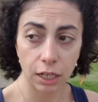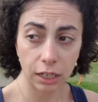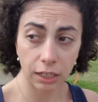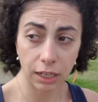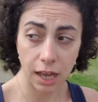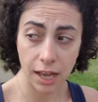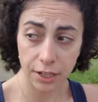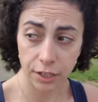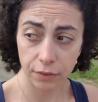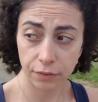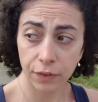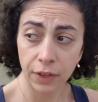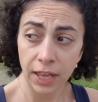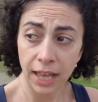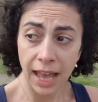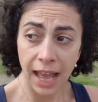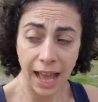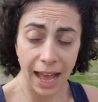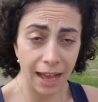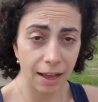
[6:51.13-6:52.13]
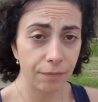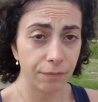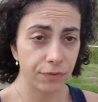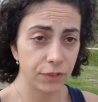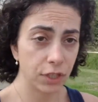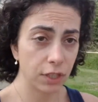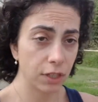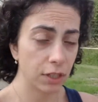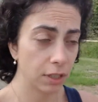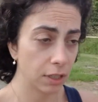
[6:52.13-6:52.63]
kind of
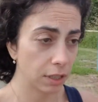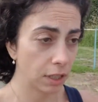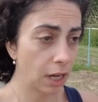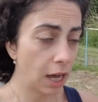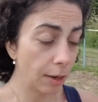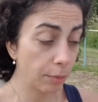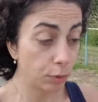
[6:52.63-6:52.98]
I